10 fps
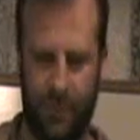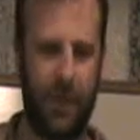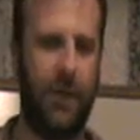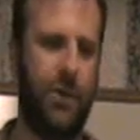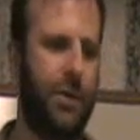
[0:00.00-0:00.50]

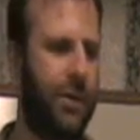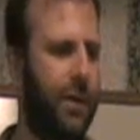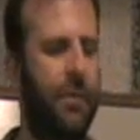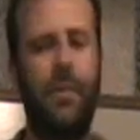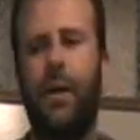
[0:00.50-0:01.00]
Tasha
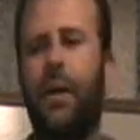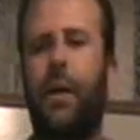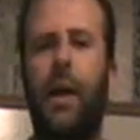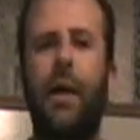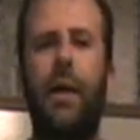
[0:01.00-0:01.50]
chittum.
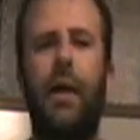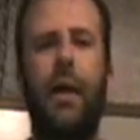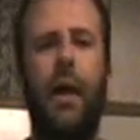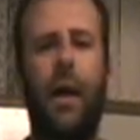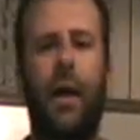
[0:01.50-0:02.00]
Okay.
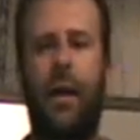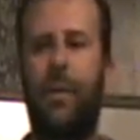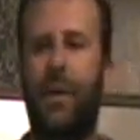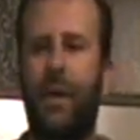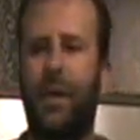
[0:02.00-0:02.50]
And how
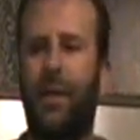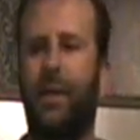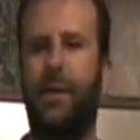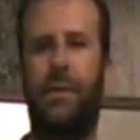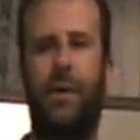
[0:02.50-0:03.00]
about I think
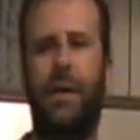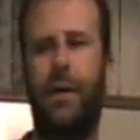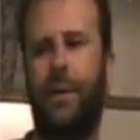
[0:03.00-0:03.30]
it is dry?